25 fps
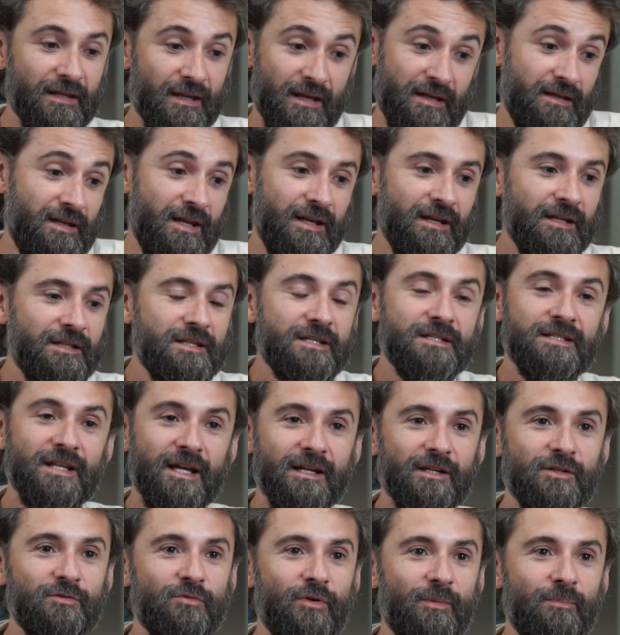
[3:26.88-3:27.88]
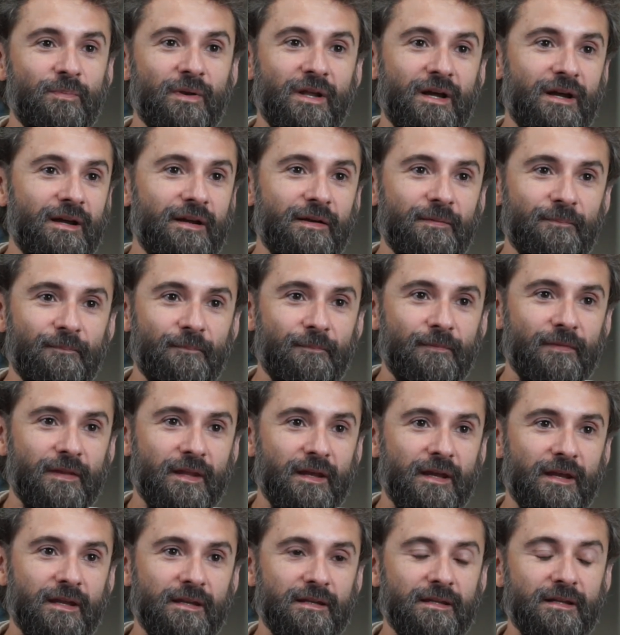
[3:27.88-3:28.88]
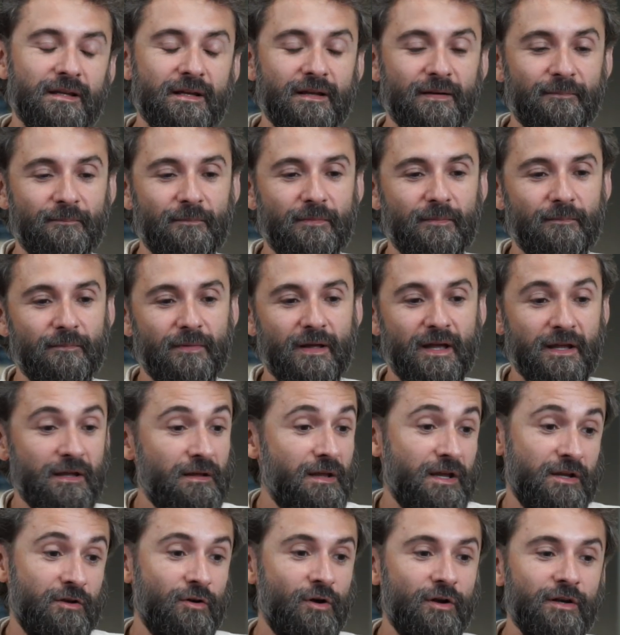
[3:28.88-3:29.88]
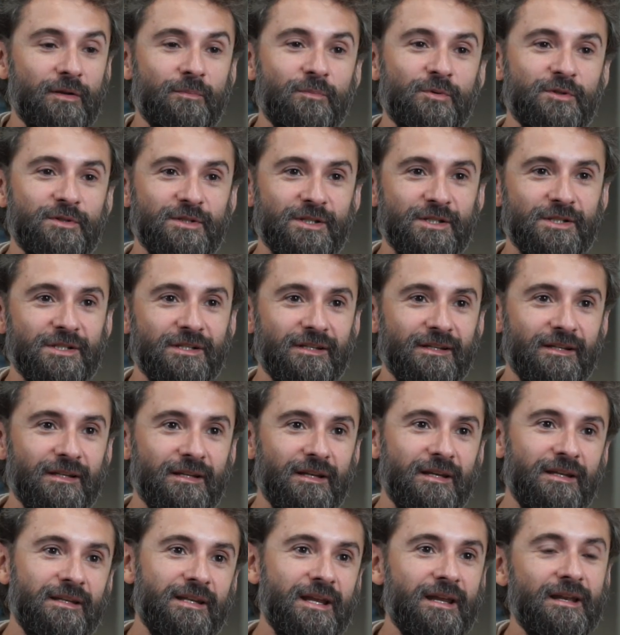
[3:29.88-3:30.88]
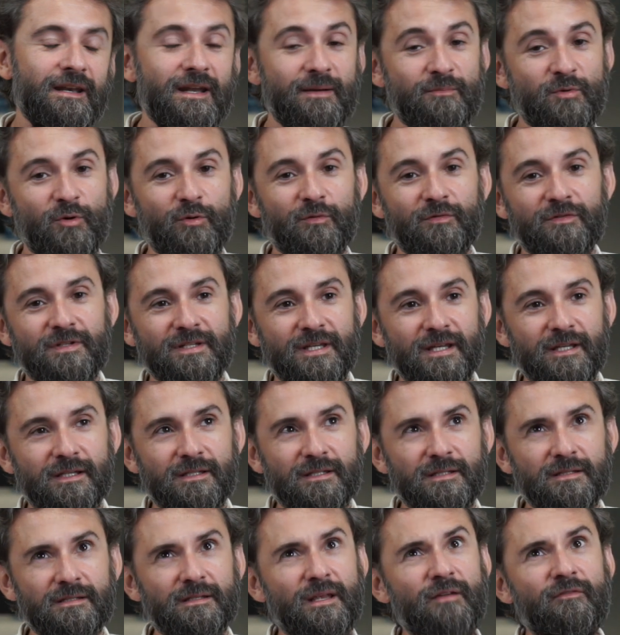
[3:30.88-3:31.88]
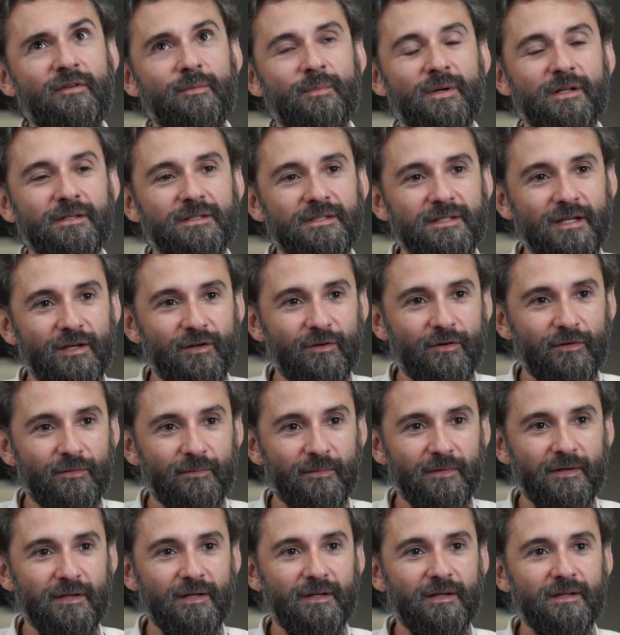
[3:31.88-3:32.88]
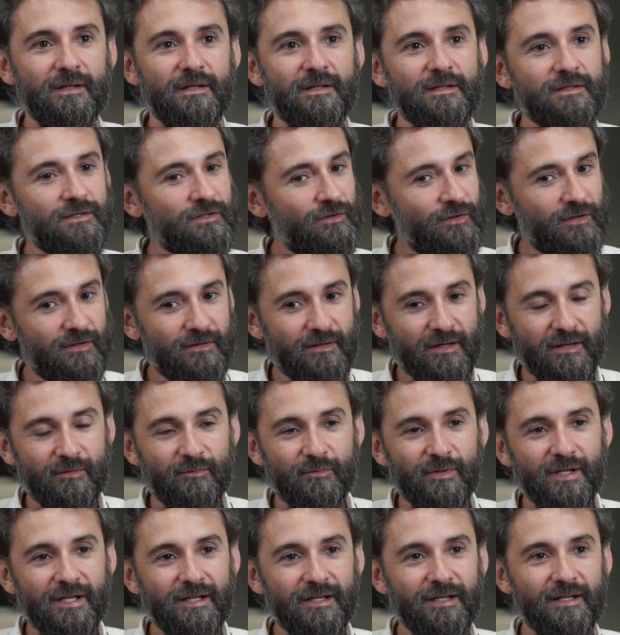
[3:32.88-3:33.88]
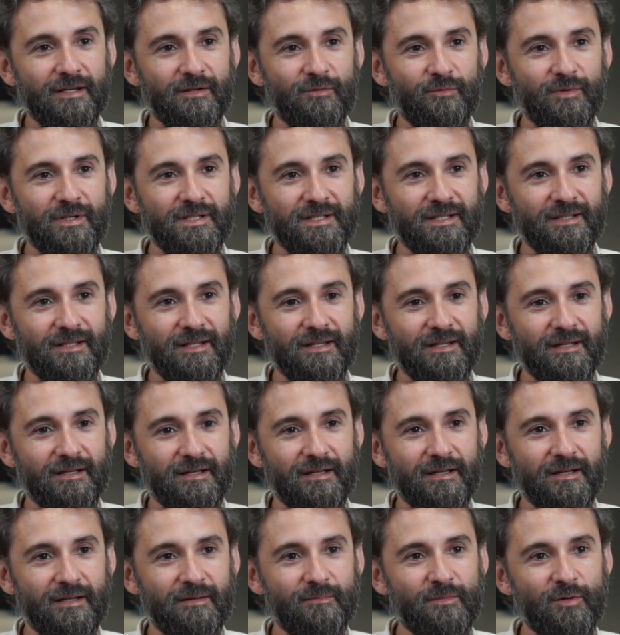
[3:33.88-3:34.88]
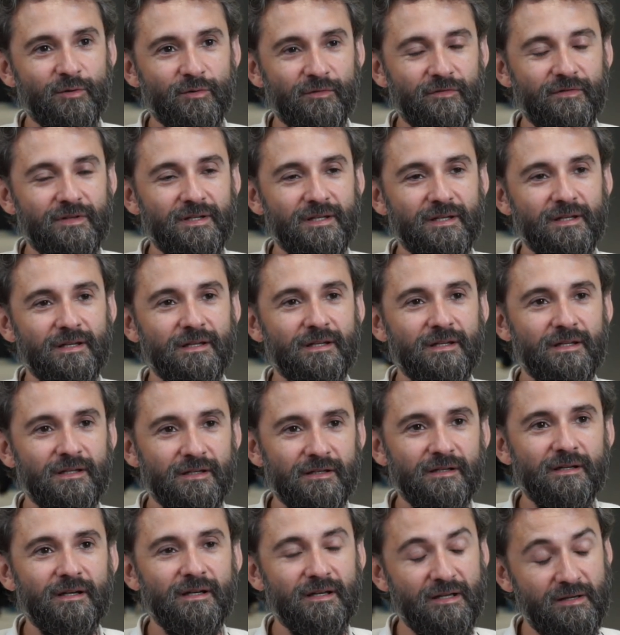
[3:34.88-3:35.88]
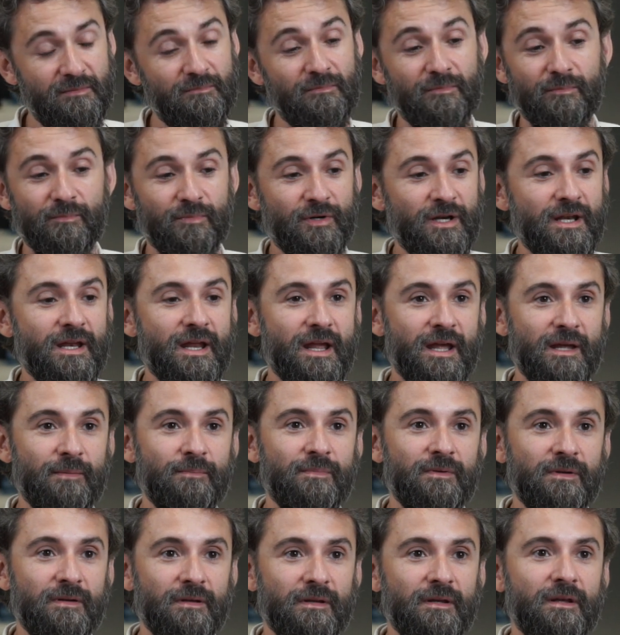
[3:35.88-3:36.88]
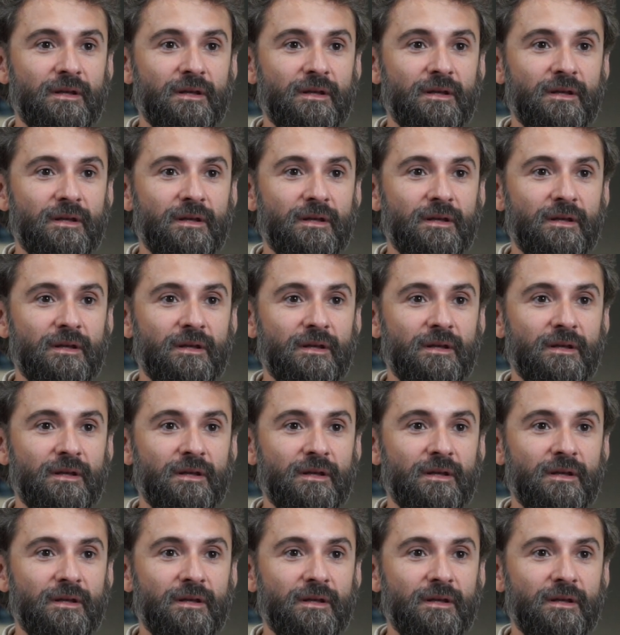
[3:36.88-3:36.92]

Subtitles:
then I decided to apply, and I got a position, and then I moved 6-7 months ago. So I really recently moved here, and I'm pretty happy.